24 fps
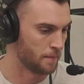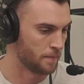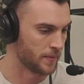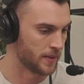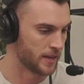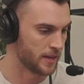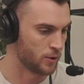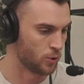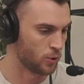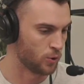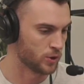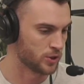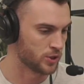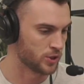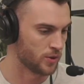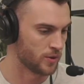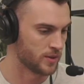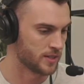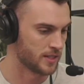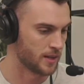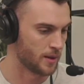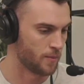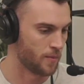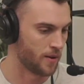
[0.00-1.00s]
He also
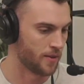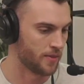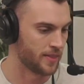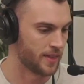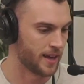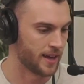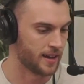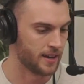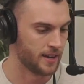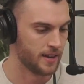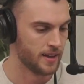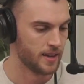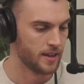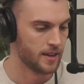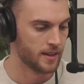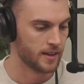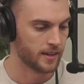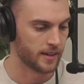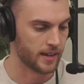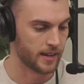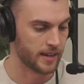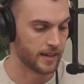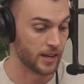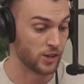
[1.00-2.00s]
is someone that
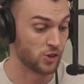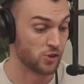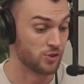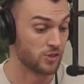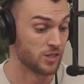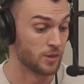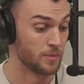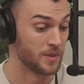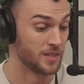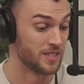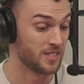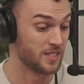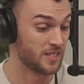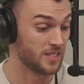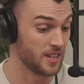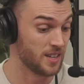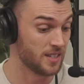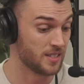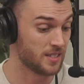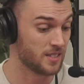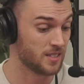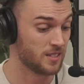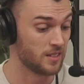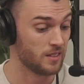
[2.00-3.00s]
can get you some
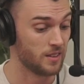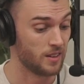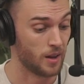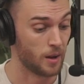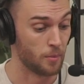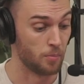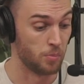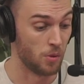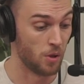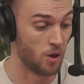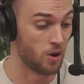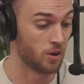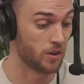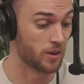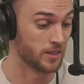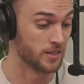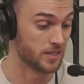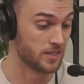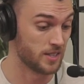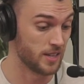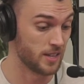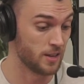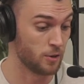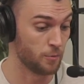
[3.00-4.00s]
assists, a block, a
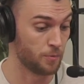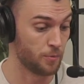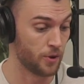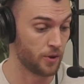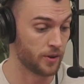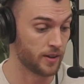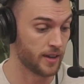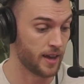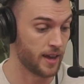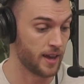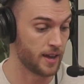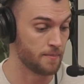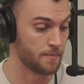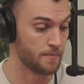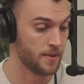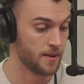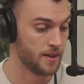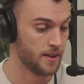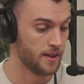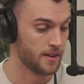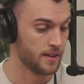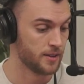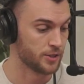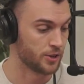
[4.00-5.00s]
steal per game.
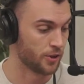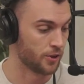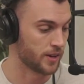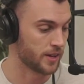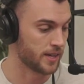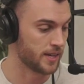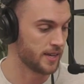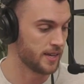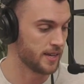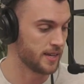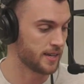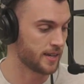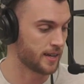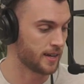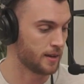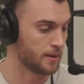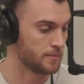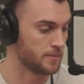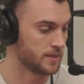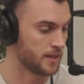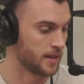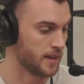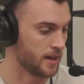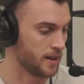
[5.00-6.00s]
So he
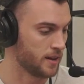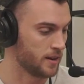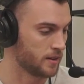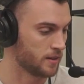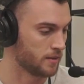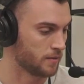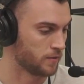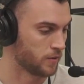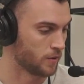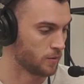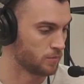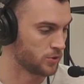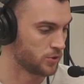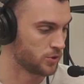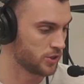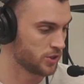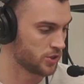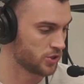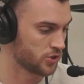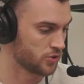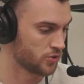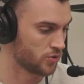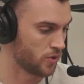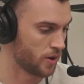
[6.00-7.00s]
comes out, if I'm
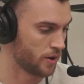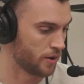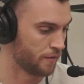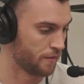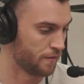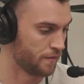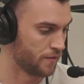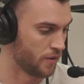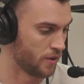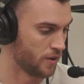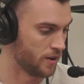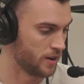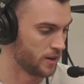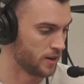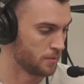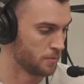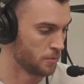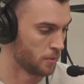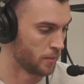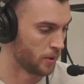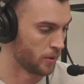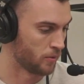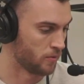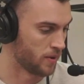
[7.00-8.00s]
just trying to find him
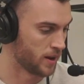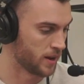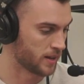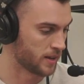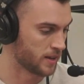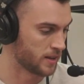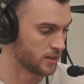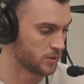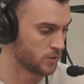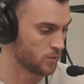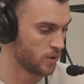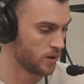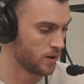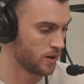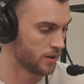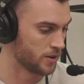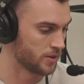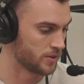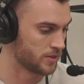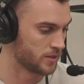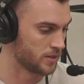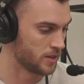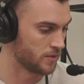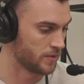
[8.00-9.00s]
on my rankings, where are you,
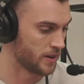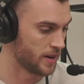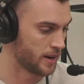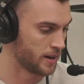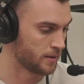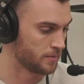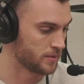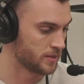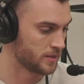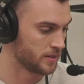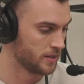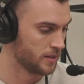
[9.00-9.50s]
Steven Adams?